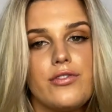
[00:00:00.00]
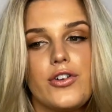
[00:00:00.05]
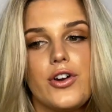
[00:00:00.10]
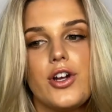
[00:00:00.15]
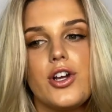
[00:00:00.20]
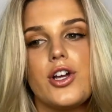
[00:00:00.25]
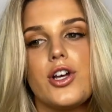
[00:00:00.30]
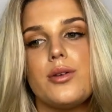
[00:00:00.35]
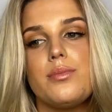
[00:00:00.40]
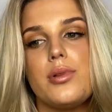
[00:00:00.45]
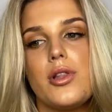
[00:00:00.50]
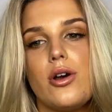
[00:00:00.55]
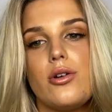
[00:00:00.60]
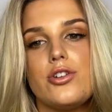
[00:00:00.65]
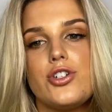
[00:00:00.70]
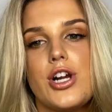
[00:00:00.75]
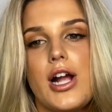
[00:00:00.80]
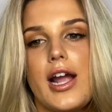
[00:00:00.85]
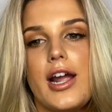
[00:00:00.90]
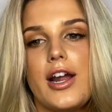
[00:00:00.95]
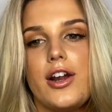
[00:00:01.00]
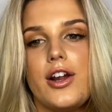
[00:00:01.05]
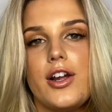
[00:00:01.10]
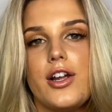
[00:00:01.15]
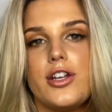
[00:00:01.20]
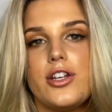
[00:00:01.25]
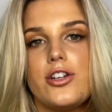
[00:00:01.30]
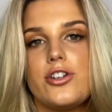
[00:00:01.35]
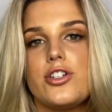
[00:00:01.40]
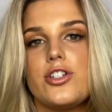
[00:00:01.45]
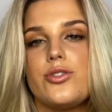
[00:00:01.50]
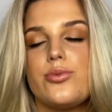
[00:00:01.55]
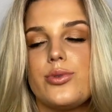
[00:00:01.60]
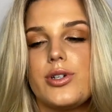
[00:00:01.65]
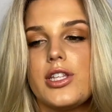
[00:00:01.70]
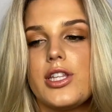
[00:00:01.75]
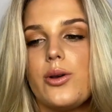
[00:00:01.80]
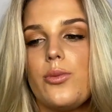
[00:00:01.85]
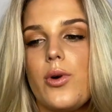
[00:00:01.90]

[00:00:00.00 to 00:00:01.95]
for a good blow dryer and you're just really